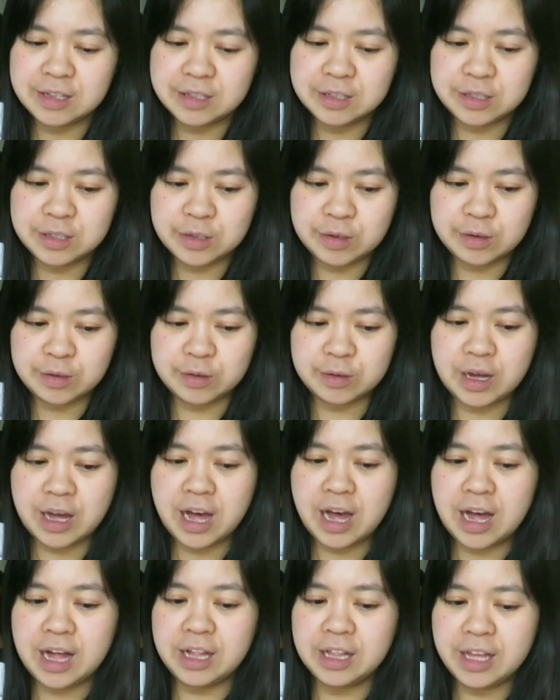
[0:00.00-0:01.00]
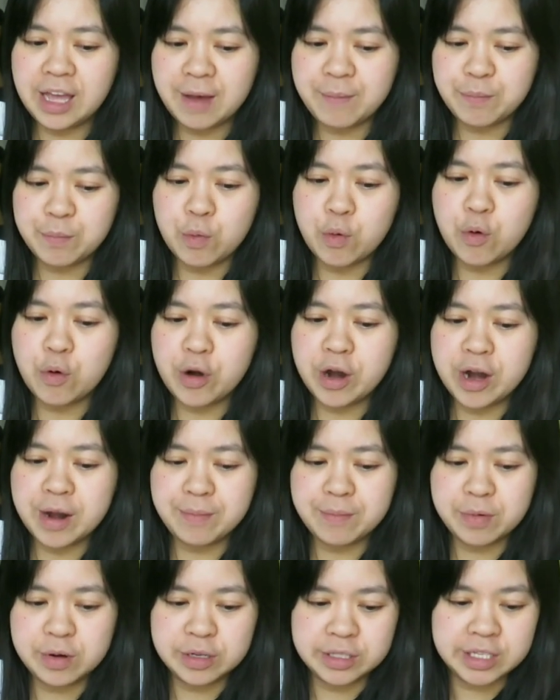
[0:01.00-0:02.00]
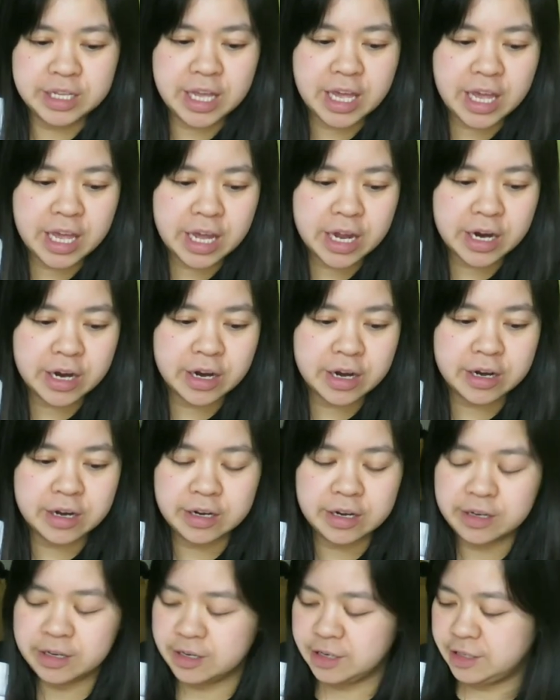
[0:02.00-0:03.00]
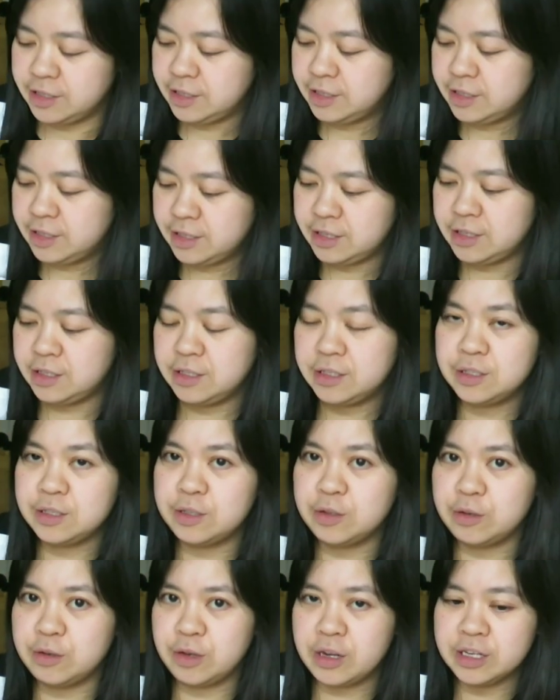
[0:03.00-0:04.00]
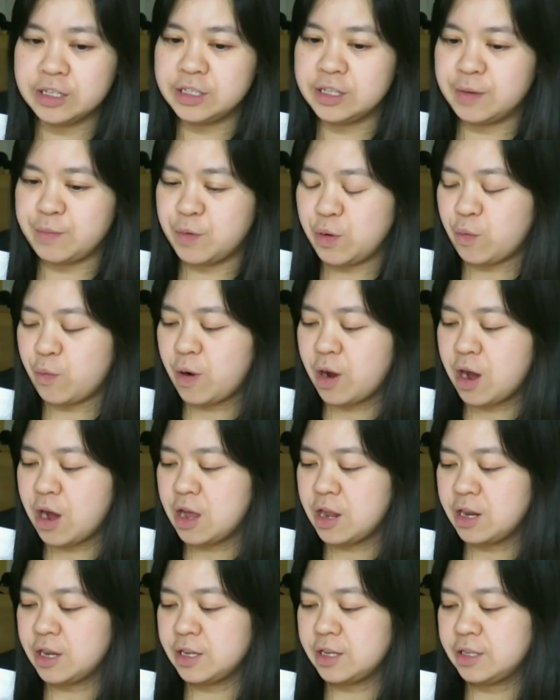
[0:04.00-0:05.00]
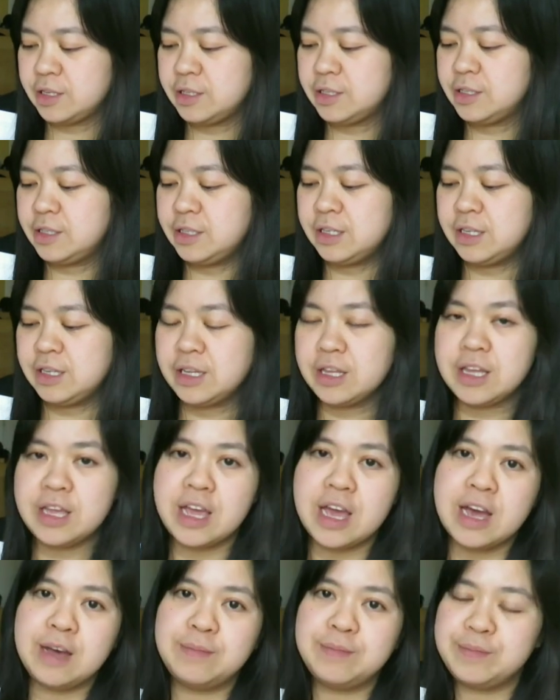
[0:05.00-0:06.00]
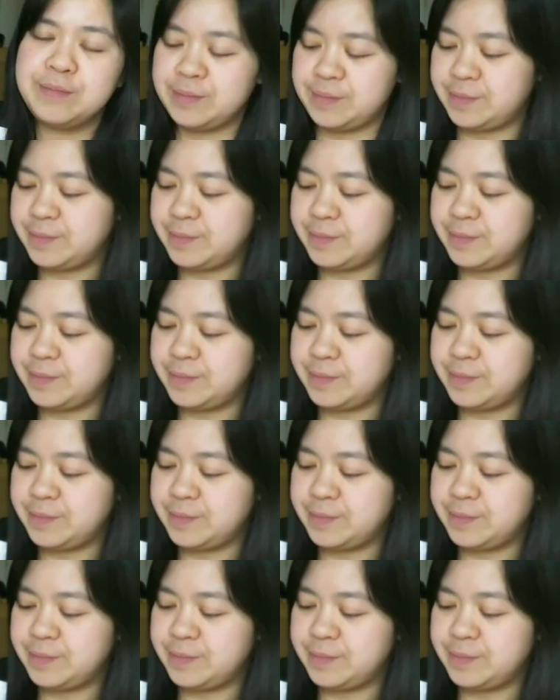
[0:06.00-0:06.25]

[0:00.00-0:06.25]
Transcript: So I'll get more numbers here. So here's number 1. Yeah.